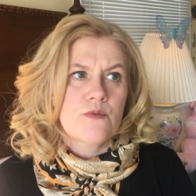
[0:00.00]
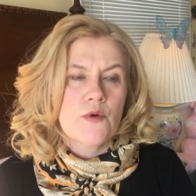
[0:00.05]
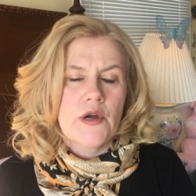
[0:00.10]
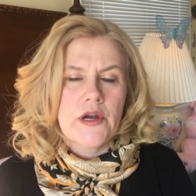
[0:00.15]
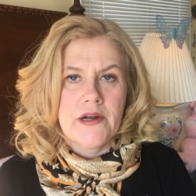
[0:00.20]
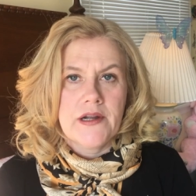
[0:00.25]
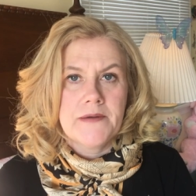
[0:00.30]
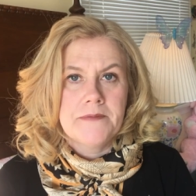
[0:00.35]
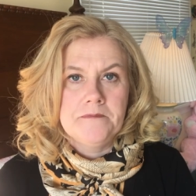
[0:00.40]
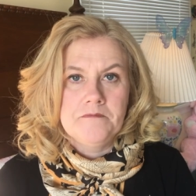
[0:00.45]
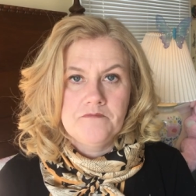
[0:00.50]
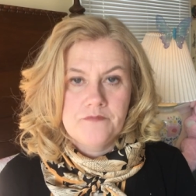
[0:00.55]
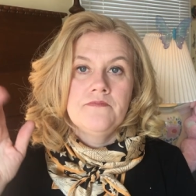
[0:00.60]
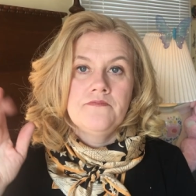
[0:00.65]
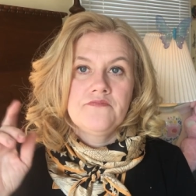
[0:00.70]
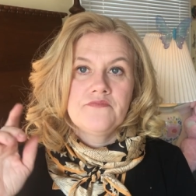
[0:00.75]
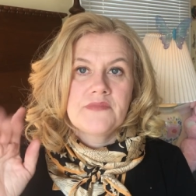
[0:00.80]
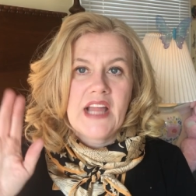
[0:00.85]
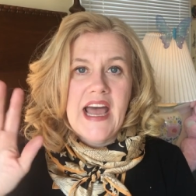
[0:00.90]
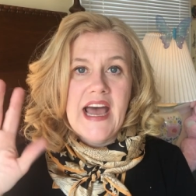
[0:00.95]
work?
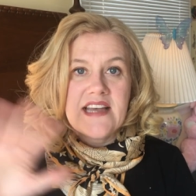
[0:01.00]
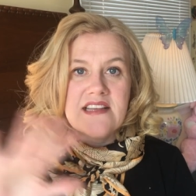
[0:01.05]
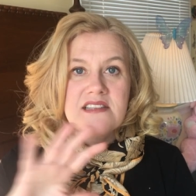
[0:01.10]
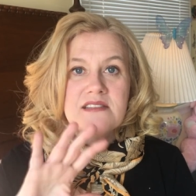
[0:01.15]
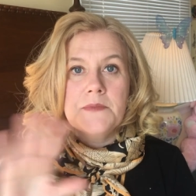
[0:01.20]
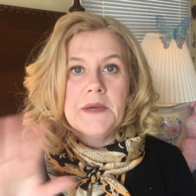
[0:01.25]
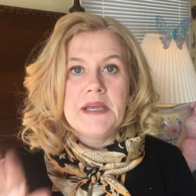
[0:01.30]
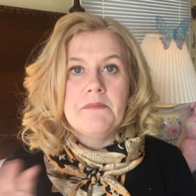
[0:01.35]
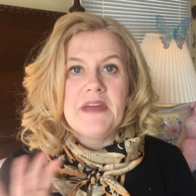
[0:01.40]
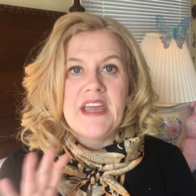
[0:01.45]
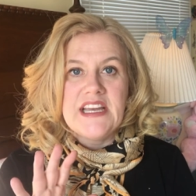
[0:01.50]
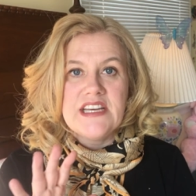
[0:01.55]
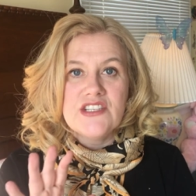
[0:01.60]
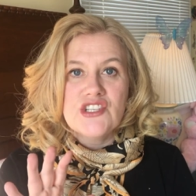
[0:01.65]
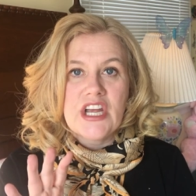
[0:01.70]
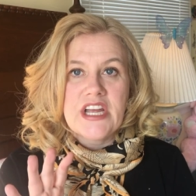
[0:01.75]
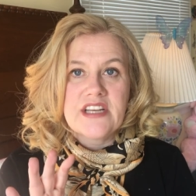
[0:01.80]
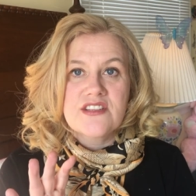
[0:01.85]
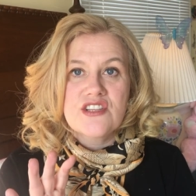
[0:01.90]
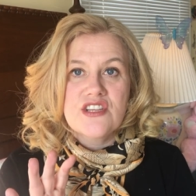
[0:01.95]
As my
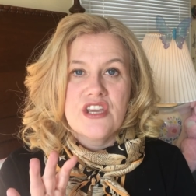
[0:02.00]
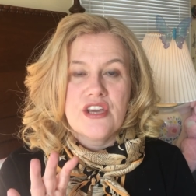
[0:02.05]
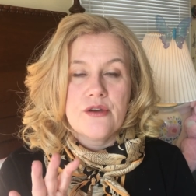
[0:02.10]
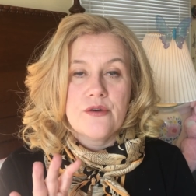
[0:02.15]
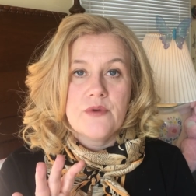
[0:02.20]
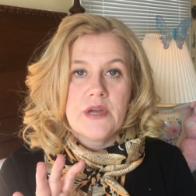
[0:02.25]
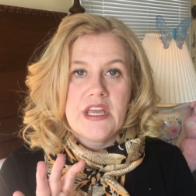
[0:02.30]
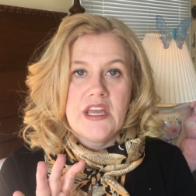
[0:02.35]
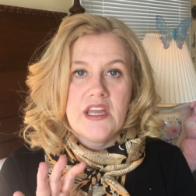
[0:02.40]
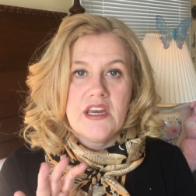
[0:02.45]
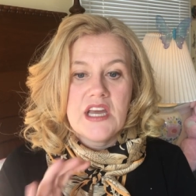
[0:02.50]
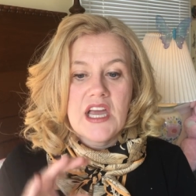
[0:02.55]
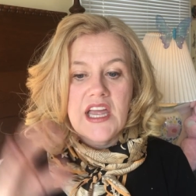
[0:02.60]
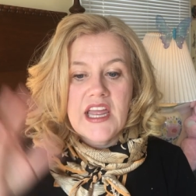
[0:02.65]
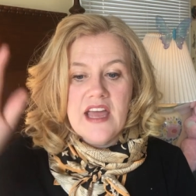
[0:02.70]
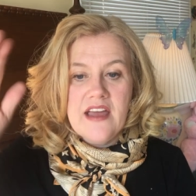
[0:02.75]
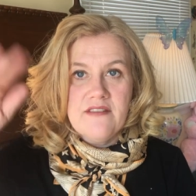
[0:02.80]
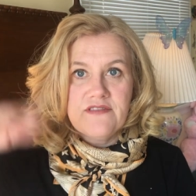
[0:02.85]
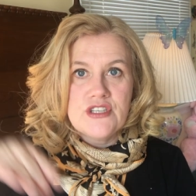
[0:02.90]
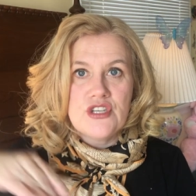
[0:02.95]
paychecks go in, I
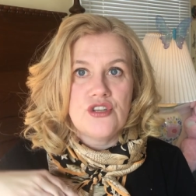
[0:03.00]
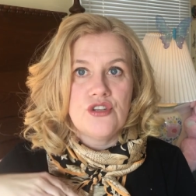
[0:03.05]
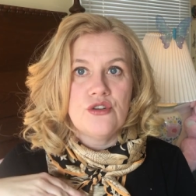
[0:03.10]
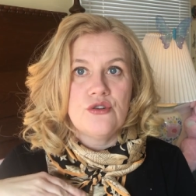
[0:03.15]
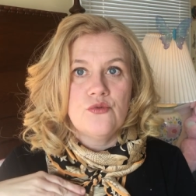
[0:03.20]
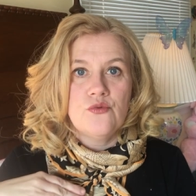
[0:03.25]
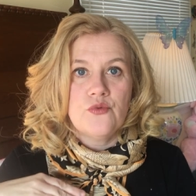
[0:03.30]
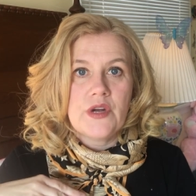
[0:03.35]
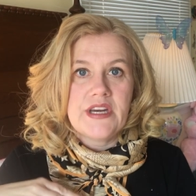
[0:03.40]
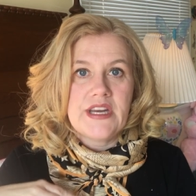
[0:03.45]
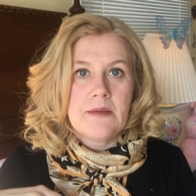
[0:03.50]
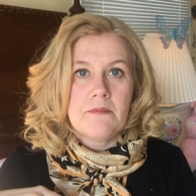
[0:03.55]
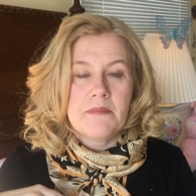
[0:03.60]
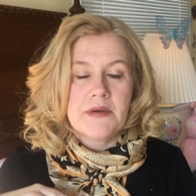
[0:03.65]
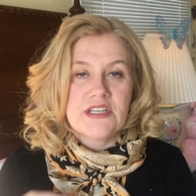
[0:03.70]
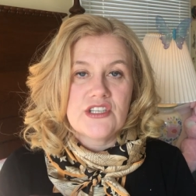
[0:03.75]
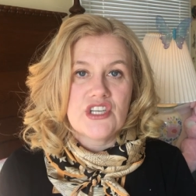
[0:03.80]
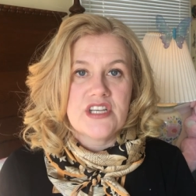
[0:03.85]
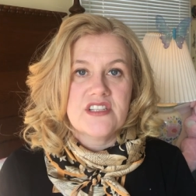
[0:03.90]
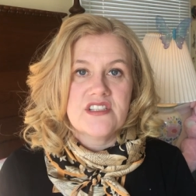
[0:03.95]
have 2 running
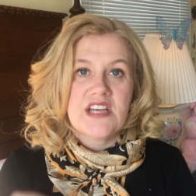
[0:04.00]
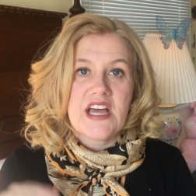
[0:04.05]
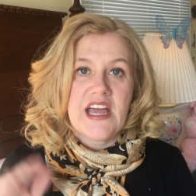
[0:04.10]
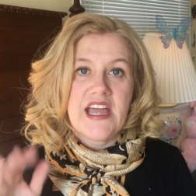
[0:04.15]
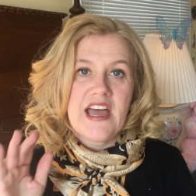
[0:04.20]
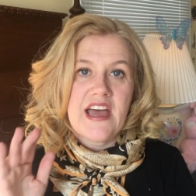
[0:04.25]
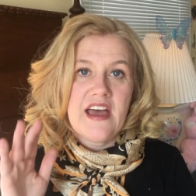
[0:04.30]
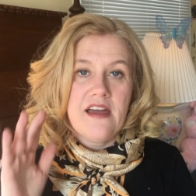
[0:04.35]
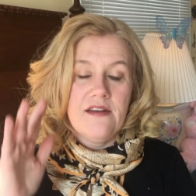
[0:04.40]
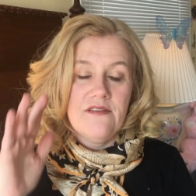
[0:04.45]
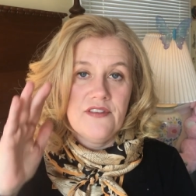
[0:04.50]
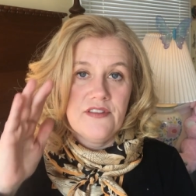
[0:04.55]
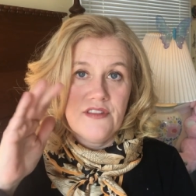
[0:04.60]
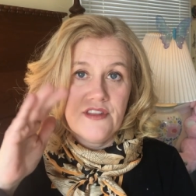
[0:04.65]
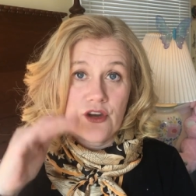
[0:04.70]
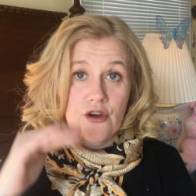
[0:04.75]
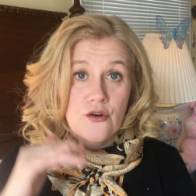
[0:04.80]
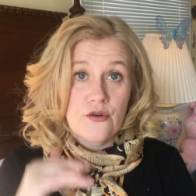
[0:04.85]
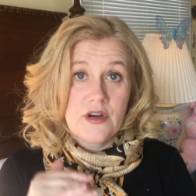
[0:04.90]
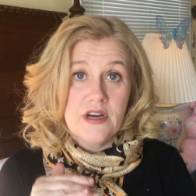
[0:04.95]
budgets. I have
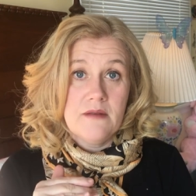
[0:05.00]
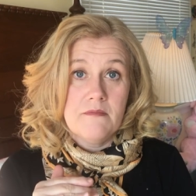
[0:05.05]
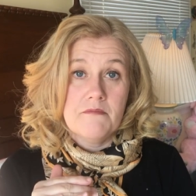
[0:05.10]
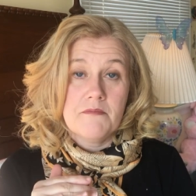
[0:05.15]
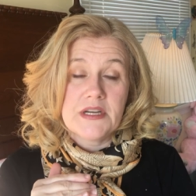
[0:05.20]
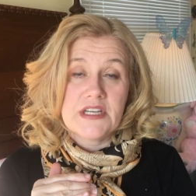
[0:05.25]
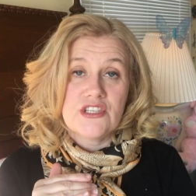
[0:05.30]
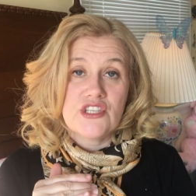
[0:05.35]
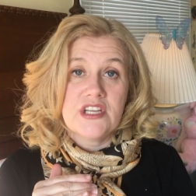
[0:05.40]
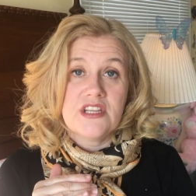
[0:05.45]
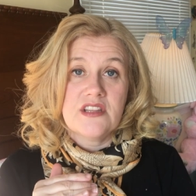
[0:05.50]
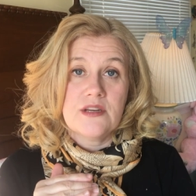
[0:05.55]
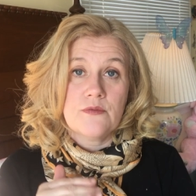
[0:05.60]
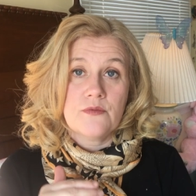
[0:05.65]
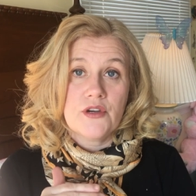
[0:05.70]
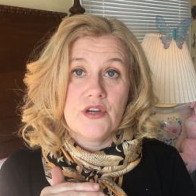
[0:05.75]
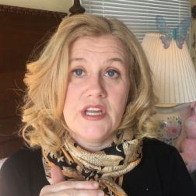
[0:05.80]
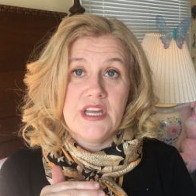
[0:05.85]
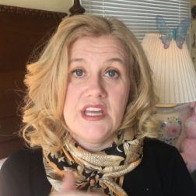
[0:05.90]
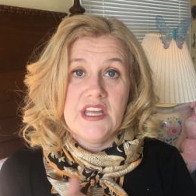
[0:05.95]
the current budget that
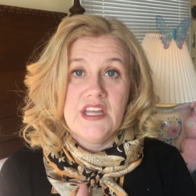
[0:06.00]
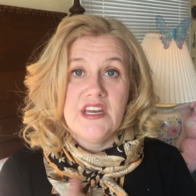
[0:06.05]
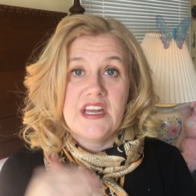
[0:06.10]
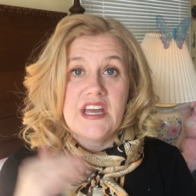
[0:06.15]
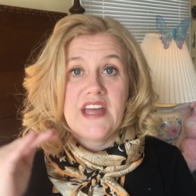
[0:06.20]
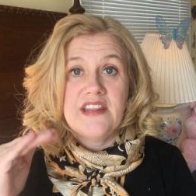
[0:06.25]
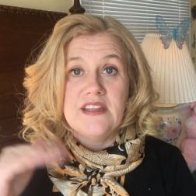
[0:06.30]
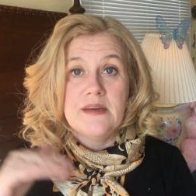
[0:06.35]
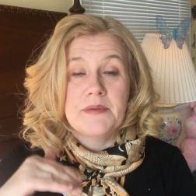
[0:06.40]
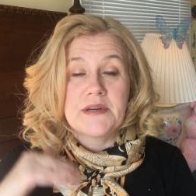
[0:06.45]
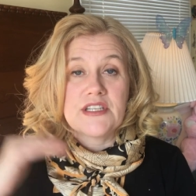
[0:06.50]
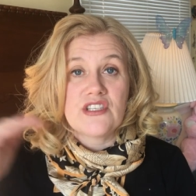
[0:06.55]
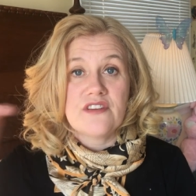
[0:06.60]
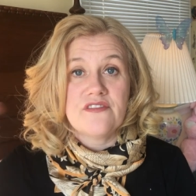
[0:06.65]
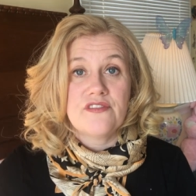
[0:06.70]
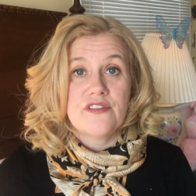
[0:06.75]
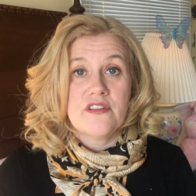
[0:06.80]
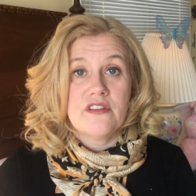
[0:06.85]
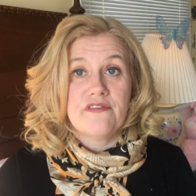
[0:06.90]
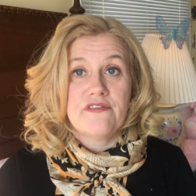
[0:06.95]
we're in and the budget
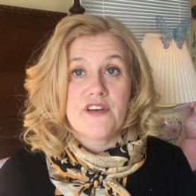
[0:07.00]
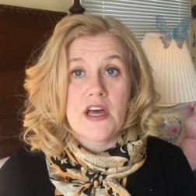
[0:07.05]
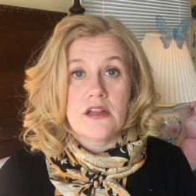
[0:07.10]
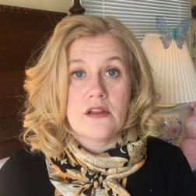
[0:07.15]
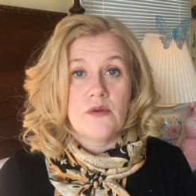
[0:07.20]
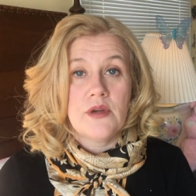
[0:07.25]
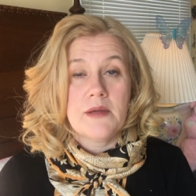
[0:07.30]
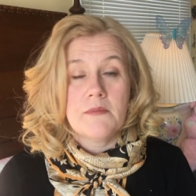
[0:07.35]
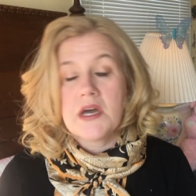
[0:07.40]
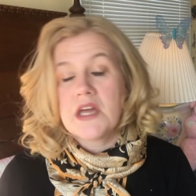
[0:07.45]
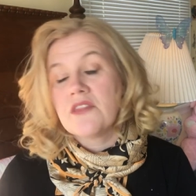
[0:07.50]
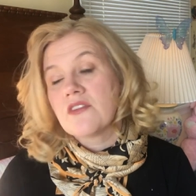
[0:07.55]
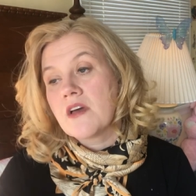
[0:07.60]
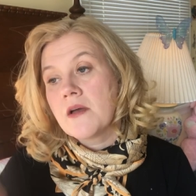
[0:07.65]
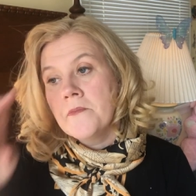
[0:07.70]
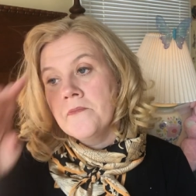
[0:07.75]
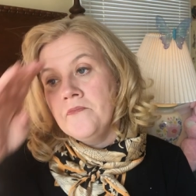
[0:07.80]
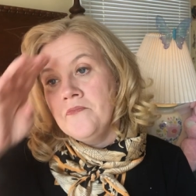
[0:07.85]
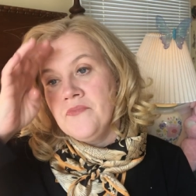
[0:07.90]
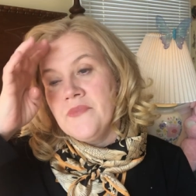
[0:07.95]
for the following month.
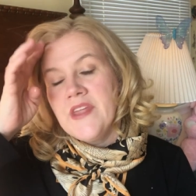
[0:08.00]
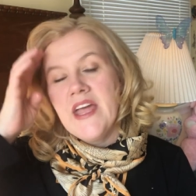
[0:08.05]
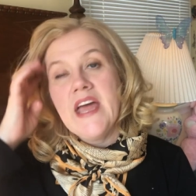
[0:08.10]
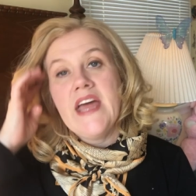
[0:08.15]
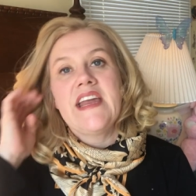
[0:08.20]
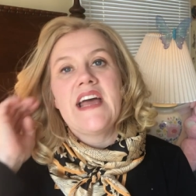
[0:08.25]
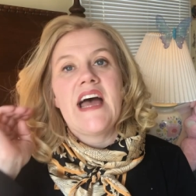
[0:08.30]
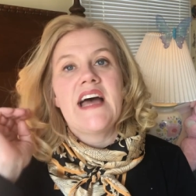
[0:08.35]
And